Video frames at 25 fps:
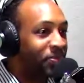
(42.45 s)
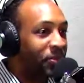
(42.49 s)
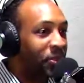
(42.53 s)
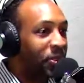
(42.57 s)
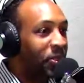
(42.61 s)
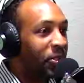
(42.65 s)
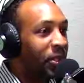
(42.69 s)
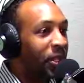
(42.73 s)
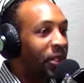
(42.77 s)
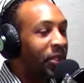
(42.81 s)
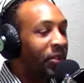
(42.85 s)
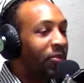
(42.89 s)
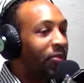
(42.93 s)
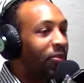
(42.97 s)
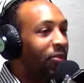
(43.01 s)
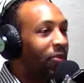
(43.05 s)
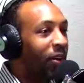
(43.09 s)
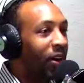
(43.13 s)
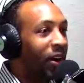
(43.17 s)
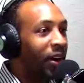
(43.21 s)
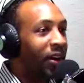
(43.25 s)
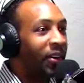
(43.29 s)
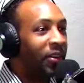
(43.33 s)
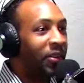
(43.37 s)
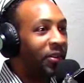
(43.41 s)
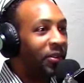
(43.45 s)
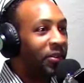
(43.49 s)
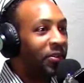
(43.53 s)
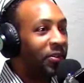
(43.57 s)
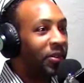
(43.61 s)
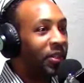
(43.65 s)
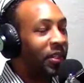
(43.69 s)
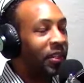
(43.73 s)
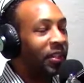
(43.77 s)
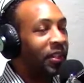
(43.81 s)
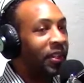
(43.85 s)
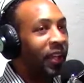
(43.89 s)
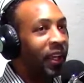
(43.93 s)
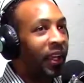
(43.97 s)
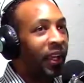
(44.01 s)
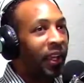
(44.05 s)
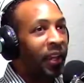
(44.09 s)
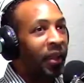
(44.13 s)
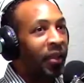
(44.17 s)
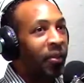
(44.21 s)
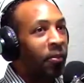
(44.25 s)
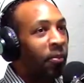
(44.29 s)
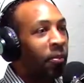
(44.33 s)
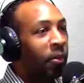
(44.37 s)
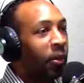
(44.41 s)
You can fart. You can
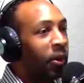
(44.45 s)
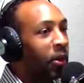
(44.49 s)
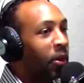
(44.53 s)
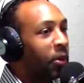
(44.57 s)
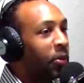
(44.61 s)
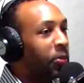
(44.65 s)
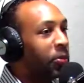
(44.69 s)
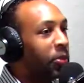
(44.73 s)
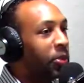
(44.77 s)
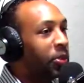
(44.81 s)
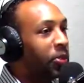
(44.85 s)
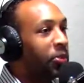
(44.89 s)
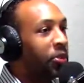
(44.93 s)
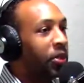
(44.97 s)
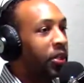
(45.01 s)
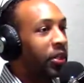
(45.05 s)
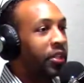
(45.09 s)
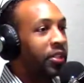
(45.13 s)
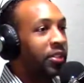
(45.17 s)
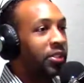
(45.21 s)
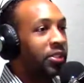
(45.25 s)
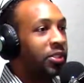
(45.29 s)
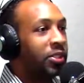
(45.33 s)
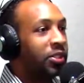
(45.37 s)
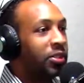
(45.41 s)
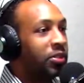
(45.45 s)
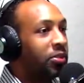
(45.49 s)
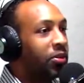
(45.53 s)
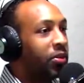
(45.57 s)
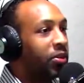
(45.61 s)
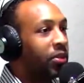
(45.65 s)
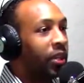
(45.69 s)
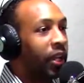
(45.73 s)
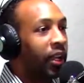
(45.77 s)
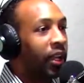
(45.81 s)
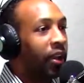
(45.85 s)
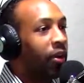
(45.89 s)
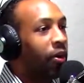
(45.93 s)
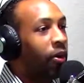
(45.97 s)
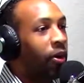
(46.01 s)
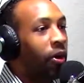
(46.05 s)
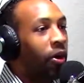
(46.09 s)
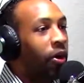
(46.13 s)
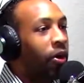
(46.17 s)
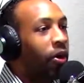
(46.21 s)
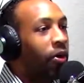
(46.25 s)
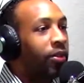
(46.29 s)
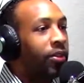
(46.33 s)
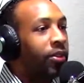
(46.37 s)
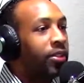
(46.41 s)
burp. You can snort. Like, all,
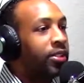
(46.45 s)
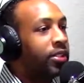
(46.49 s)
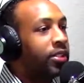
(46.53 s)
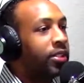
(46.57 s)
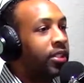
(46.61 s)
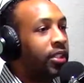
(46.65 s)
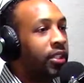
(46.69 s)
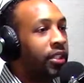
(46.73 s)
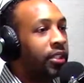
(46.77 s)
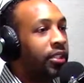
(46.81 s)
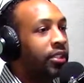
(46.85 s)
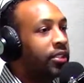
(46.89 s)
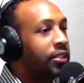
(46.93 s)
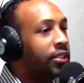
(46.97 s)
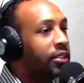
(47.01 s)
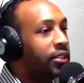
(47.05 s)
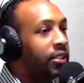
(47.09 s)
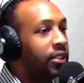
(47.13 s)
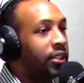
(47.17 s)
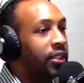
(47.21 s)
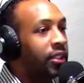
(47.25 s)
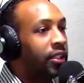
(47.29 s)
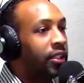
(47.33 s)
all these things.